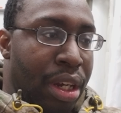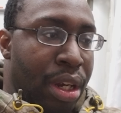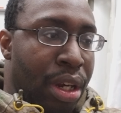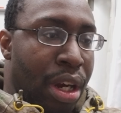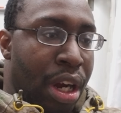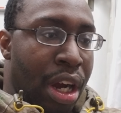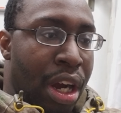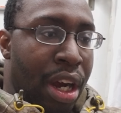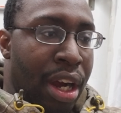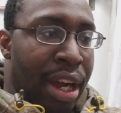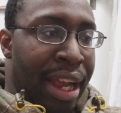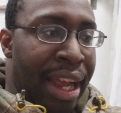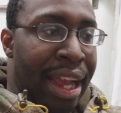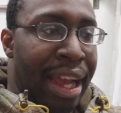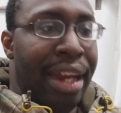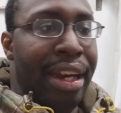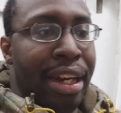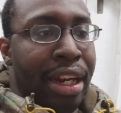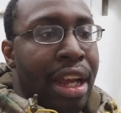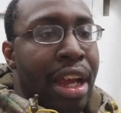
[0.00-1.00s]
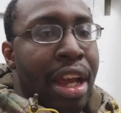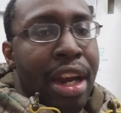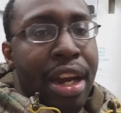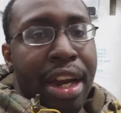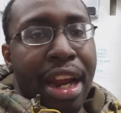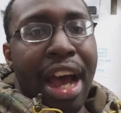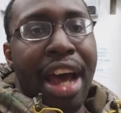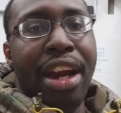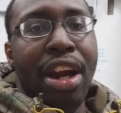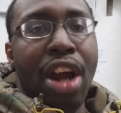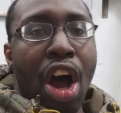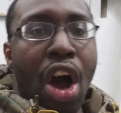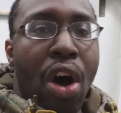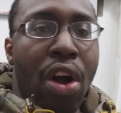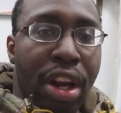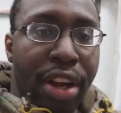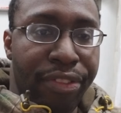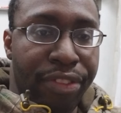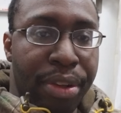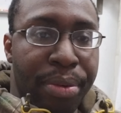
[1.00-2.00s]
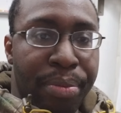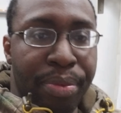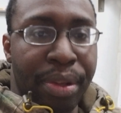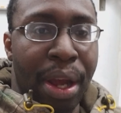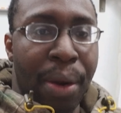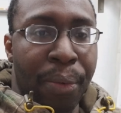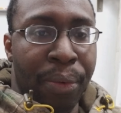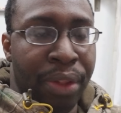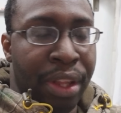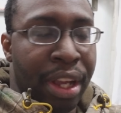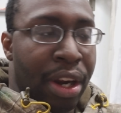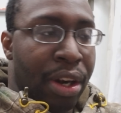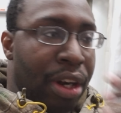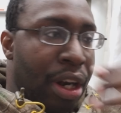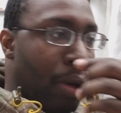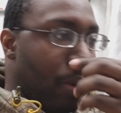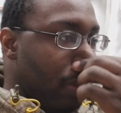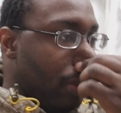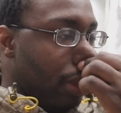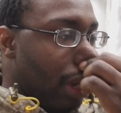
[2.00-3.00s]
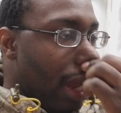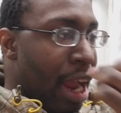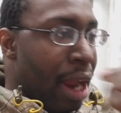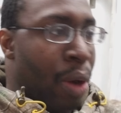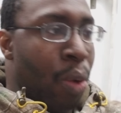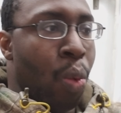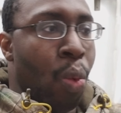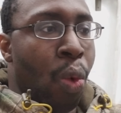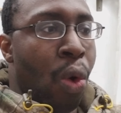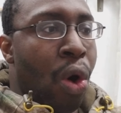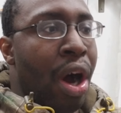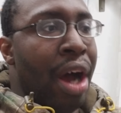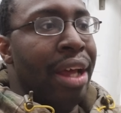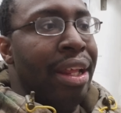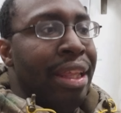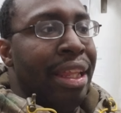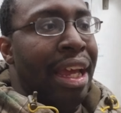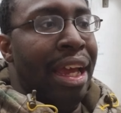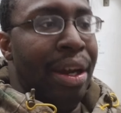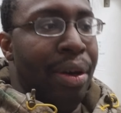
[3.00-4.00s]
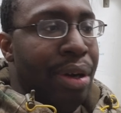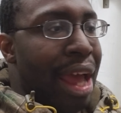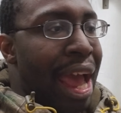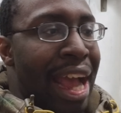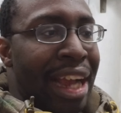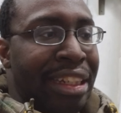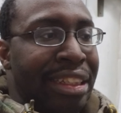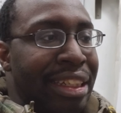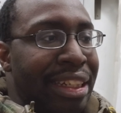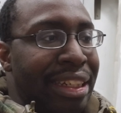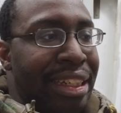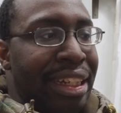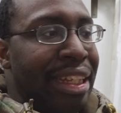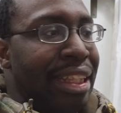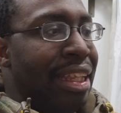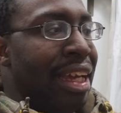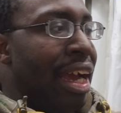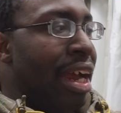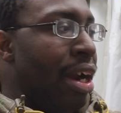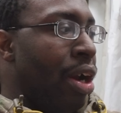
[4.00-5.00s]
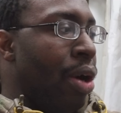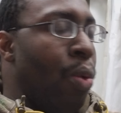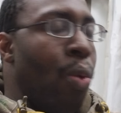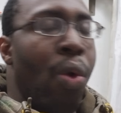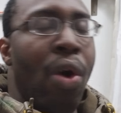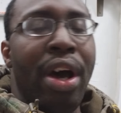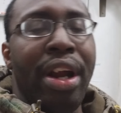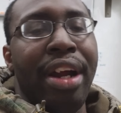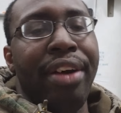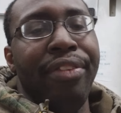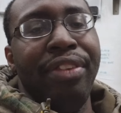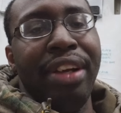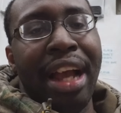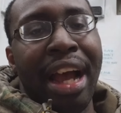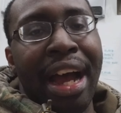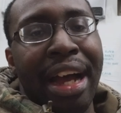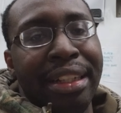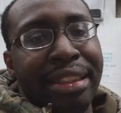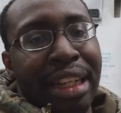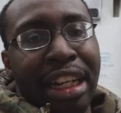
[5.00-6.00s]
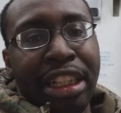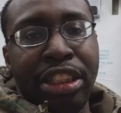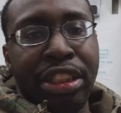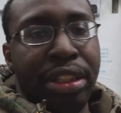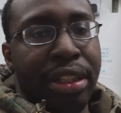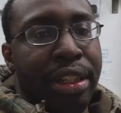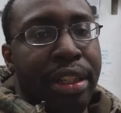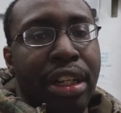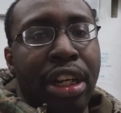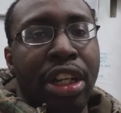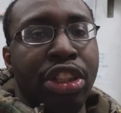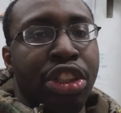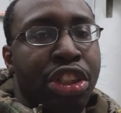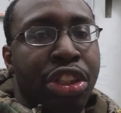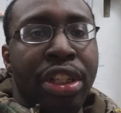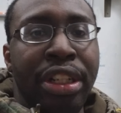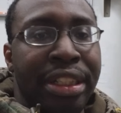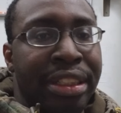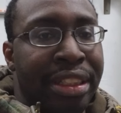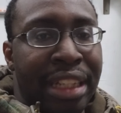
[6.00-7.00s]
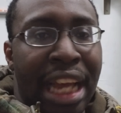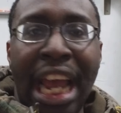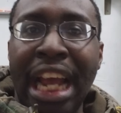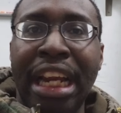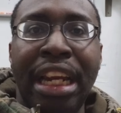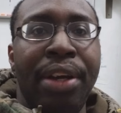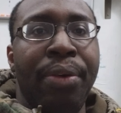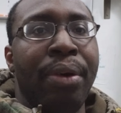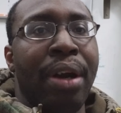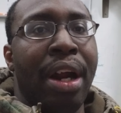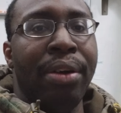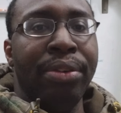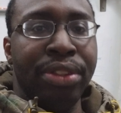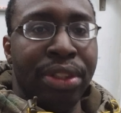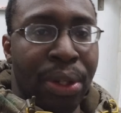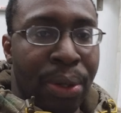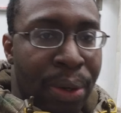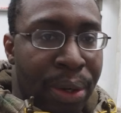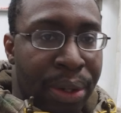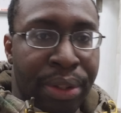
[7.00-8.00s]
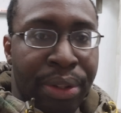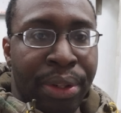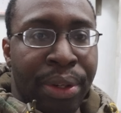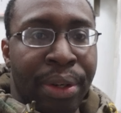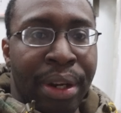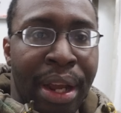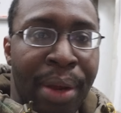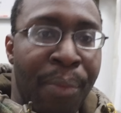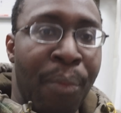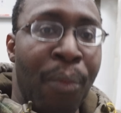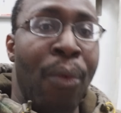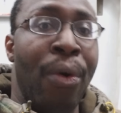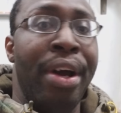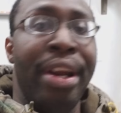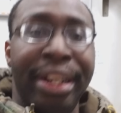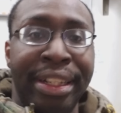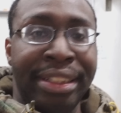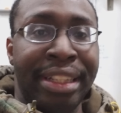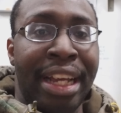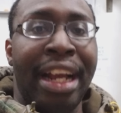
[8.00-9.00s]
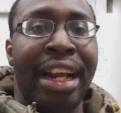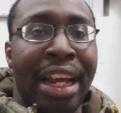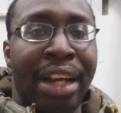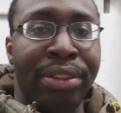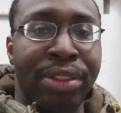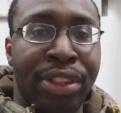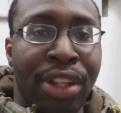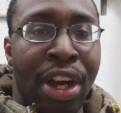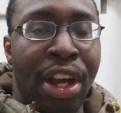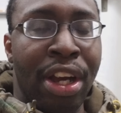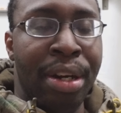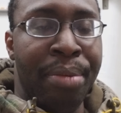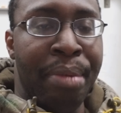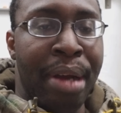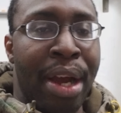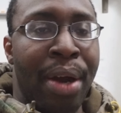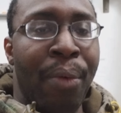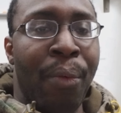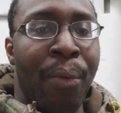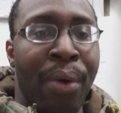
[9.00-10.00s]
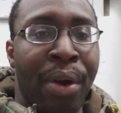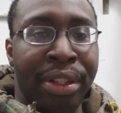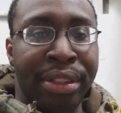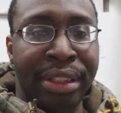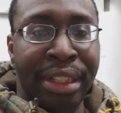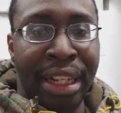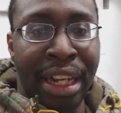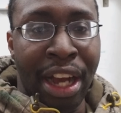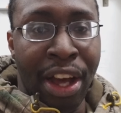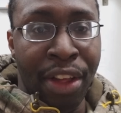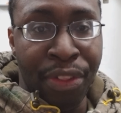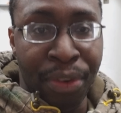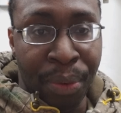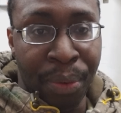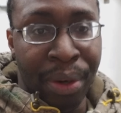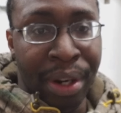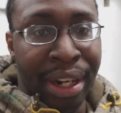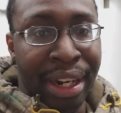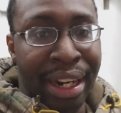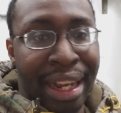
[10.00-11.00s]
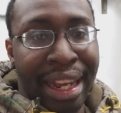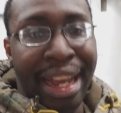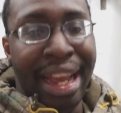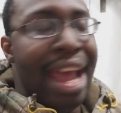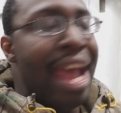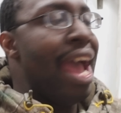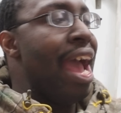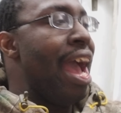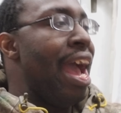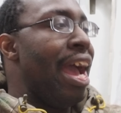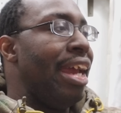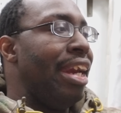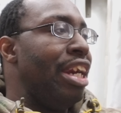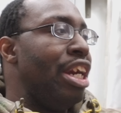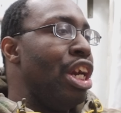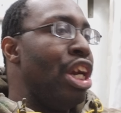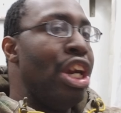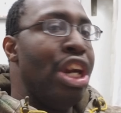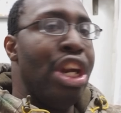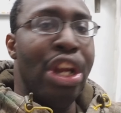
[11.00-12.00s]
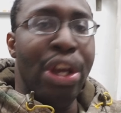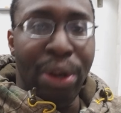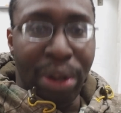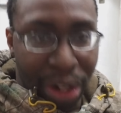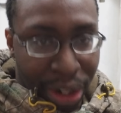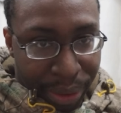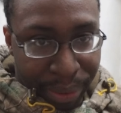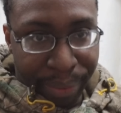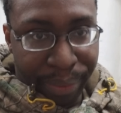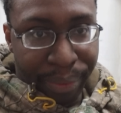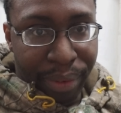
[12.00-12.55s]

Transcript: head. Not all of them that were there. There was like one that actually did that. One of the guys actually understood exactly what I was going through and what exactly I was talking about, whereas the other one had no clue